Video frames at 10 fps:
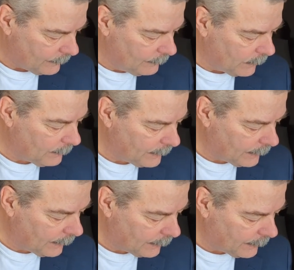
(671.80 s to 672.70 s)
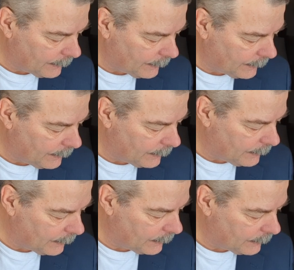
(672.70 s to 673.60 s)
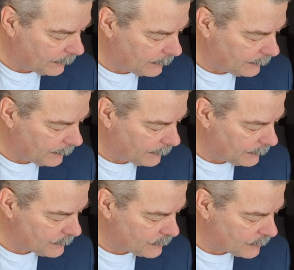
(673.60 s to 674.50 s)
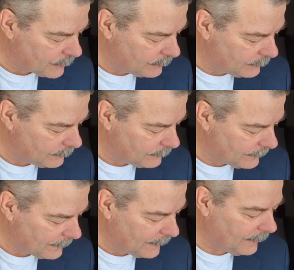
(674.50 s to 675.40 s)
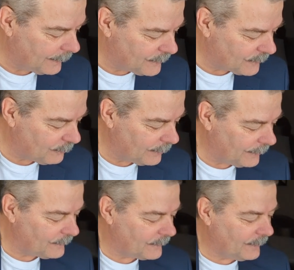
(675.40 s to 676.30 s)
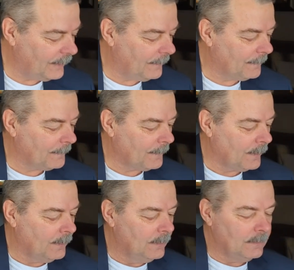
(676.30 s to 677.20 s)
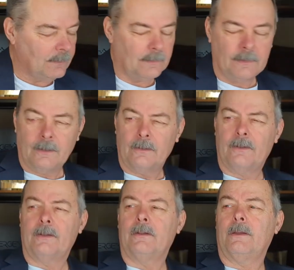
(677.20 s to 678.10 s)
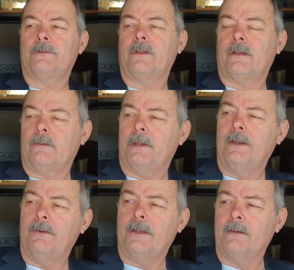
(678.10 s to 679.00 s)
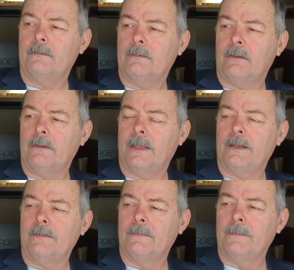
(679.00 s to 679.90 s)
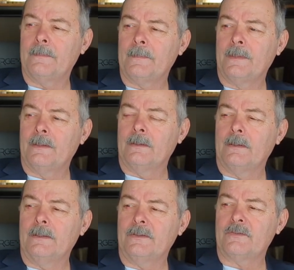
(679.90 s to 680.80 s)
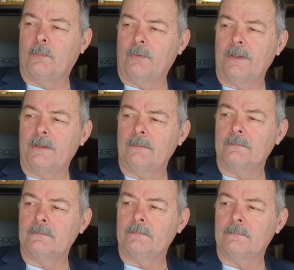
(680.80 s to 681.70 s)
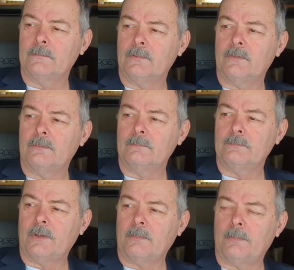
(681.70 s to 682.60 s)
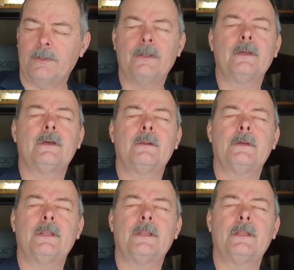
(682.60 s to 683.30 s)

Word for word: mana na kata ki ke ke ke I just realized this now. That I was talking about hearing and all that. And this morning, well, probably uh,